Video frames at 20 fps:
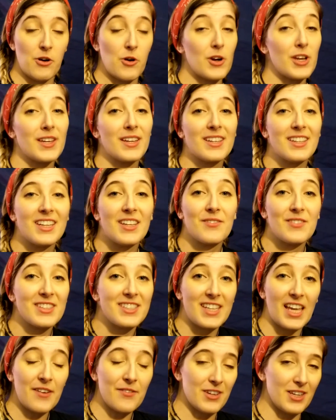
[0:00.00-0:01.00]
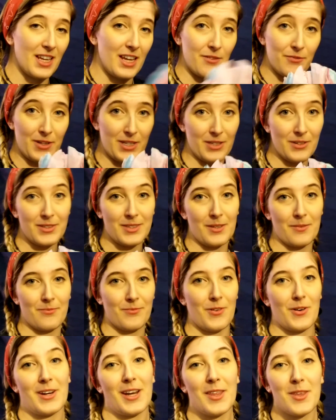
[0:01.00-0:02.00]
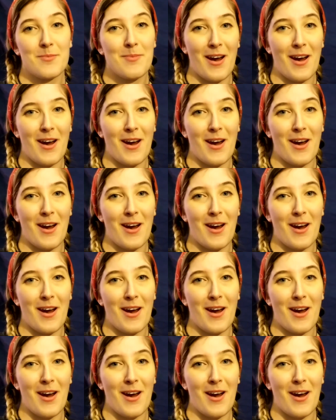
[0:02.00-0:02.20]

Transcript: Or you can even save it and reuse them for another